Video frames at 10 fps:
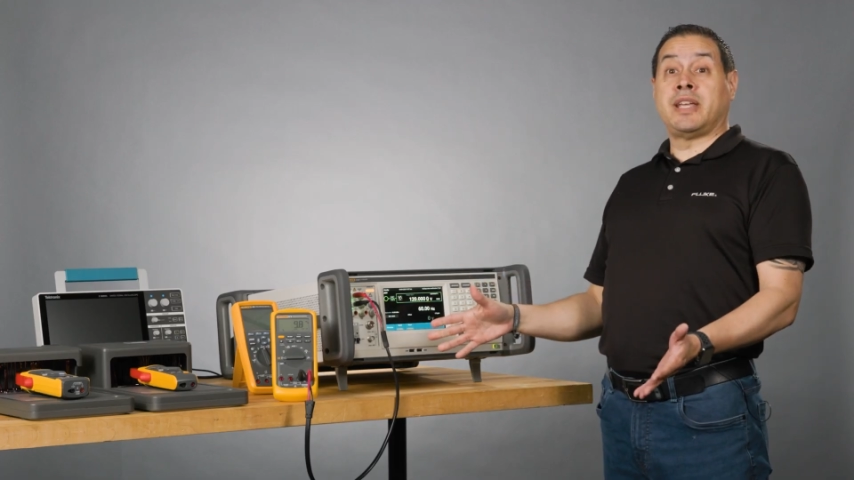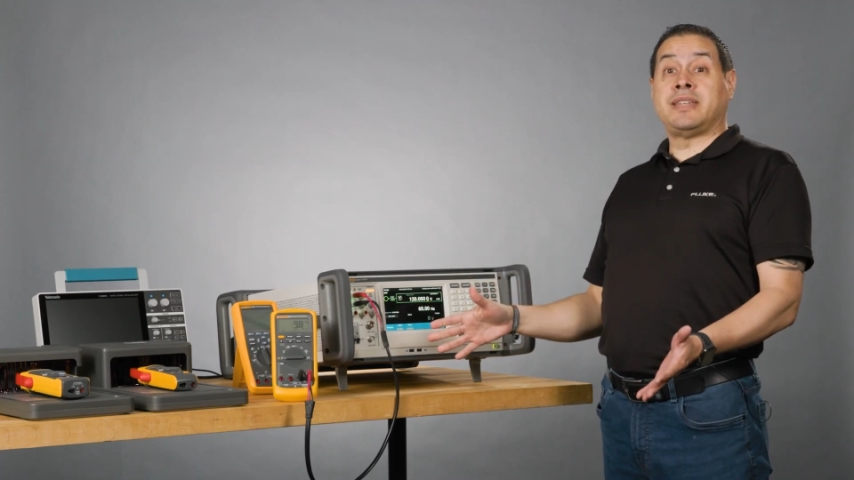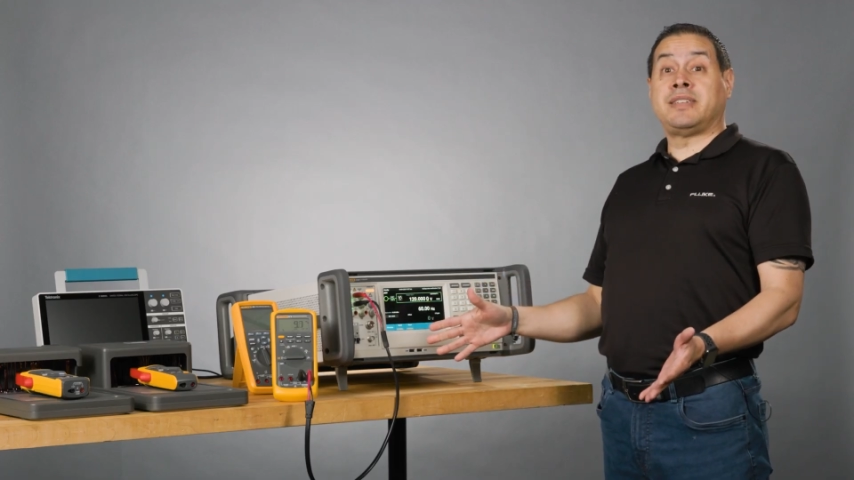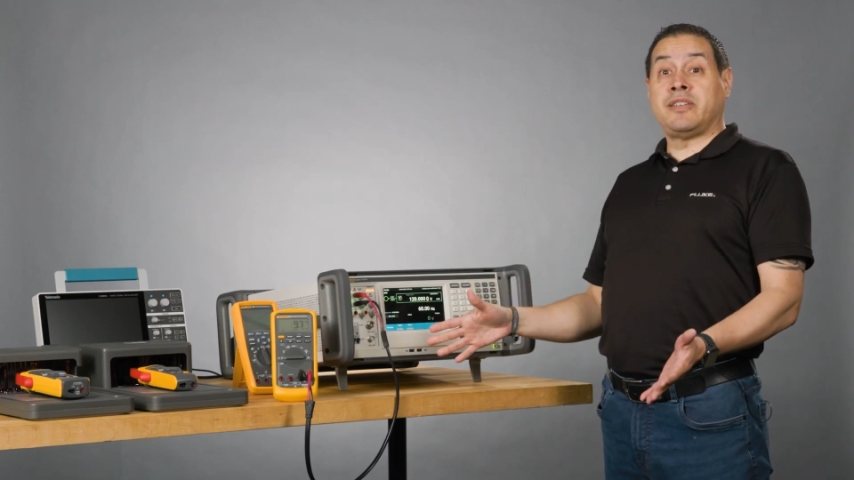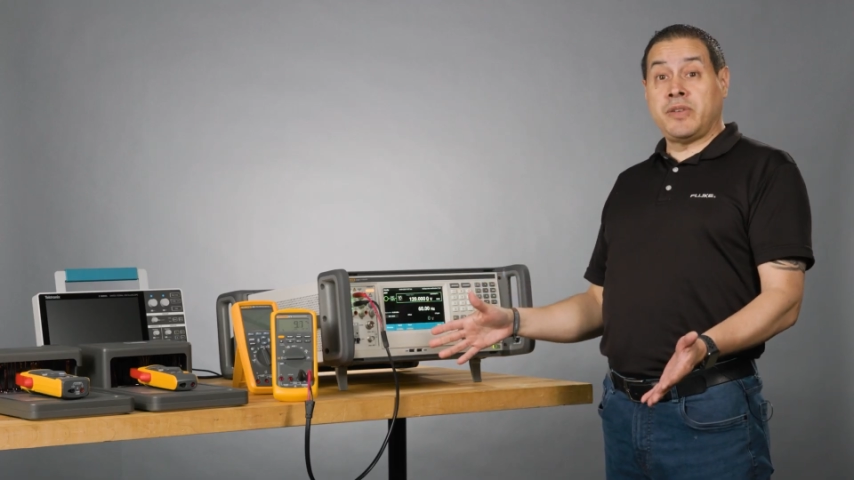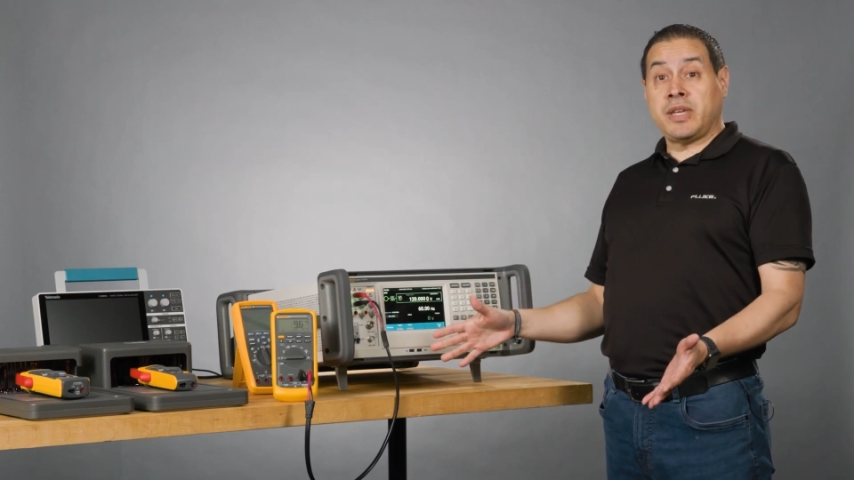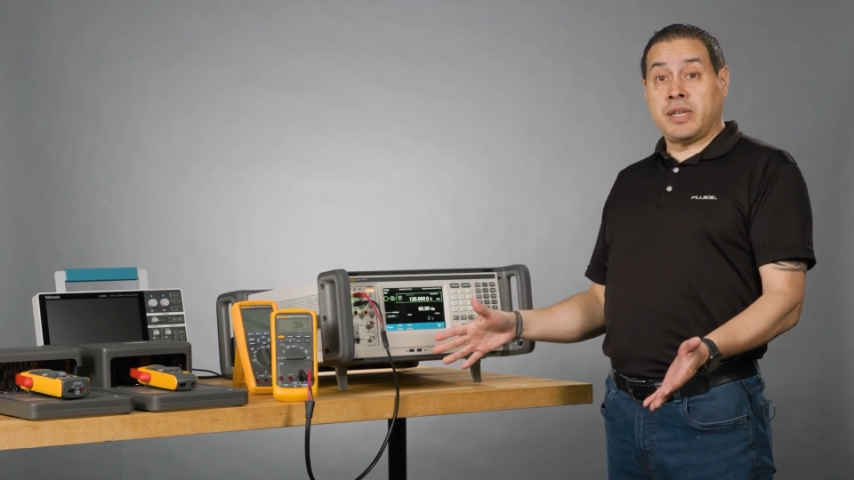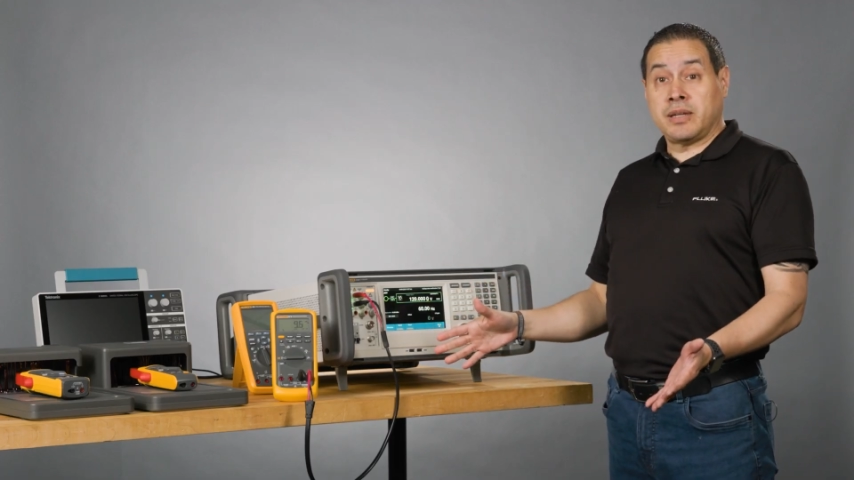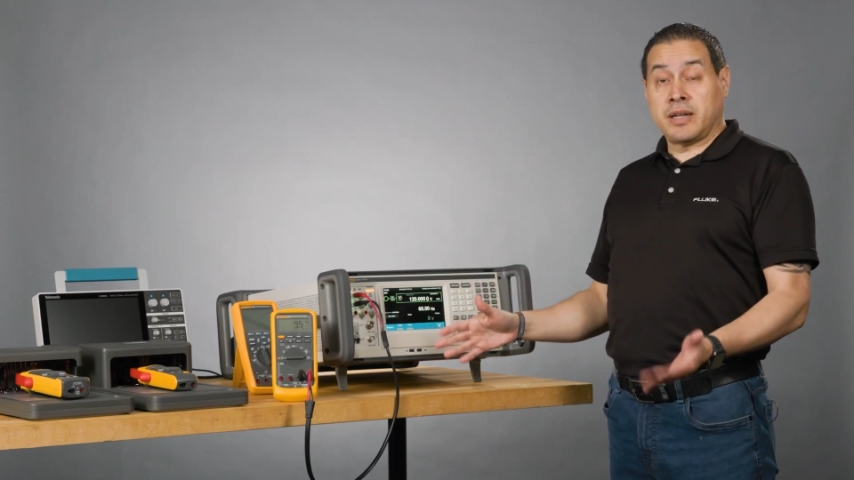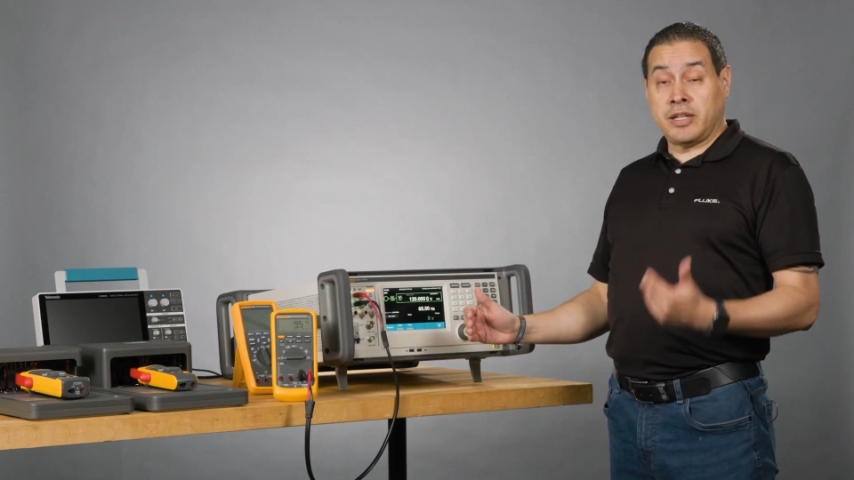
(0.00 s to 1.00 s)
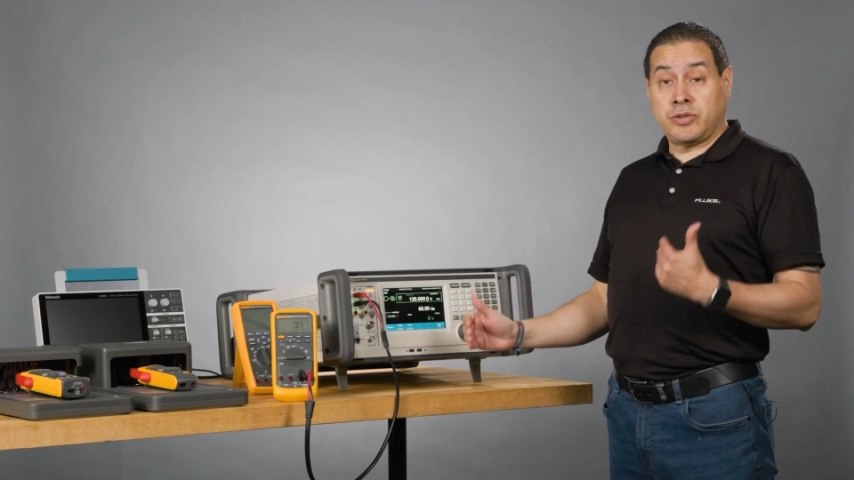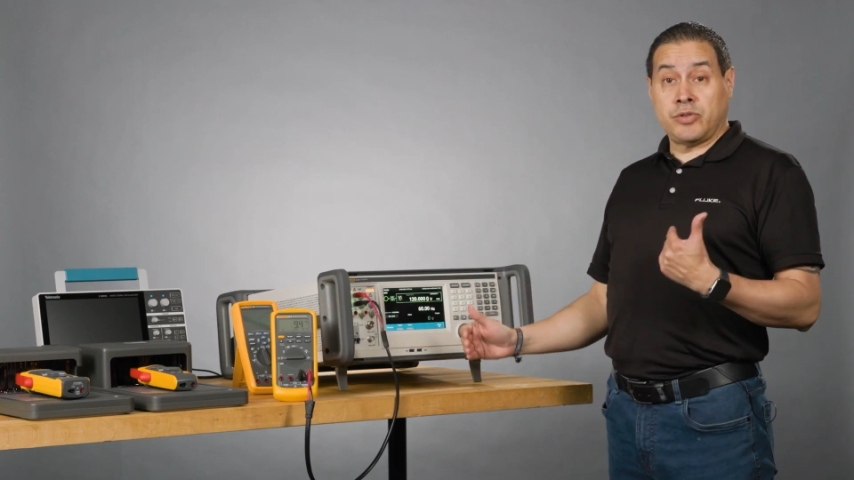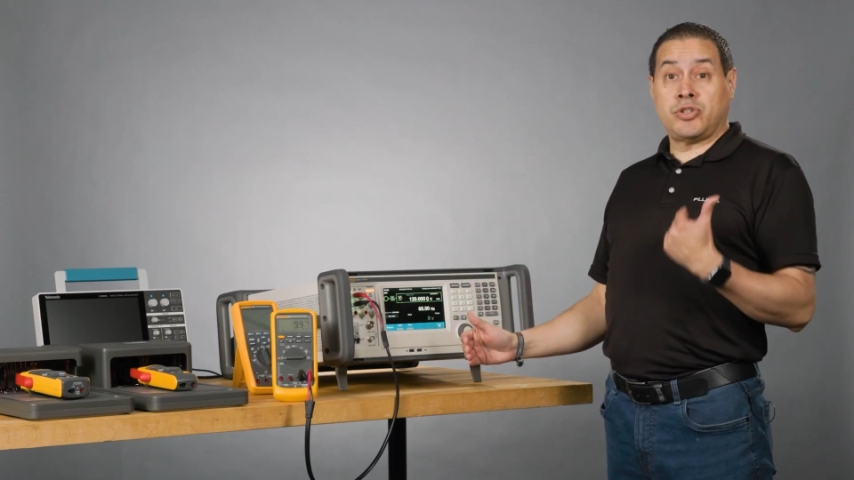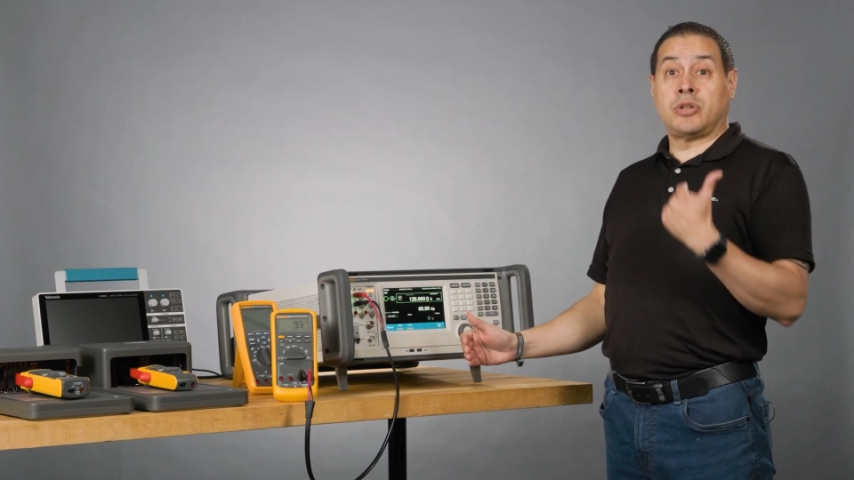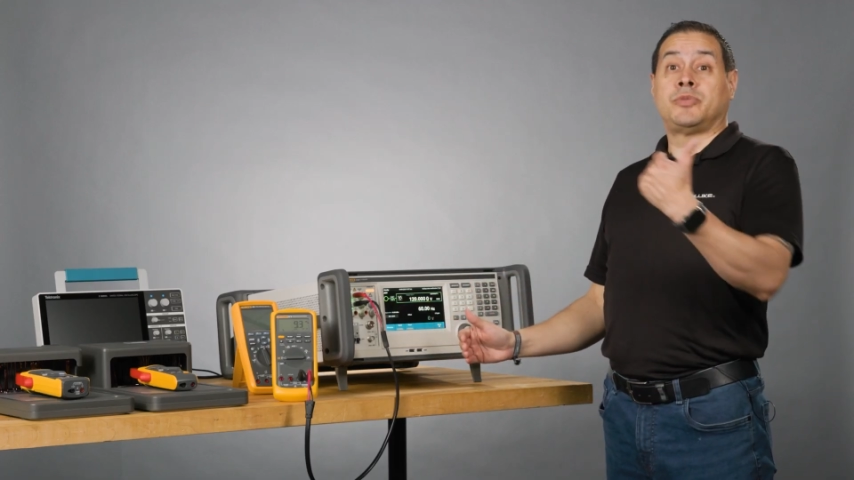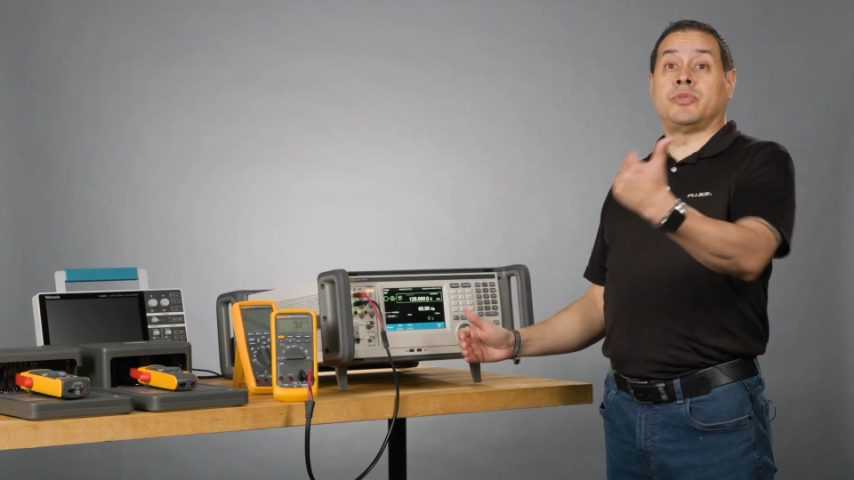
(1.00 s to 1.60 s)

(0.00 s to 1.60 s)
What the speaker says: ACV, I need to jump